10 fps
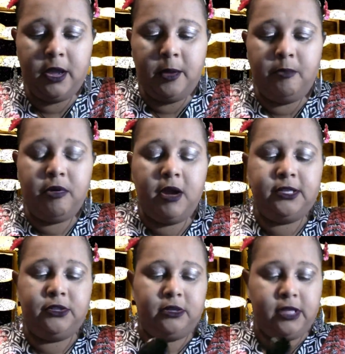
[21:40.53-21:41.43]

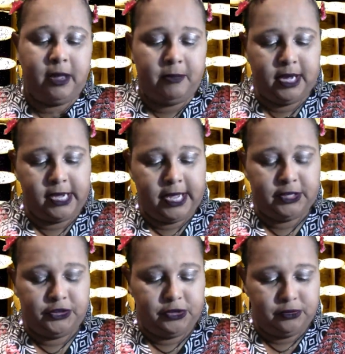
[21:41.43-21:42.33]
Bronzer that my cat
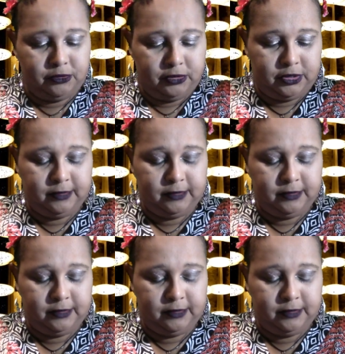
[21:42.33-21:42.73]
chose,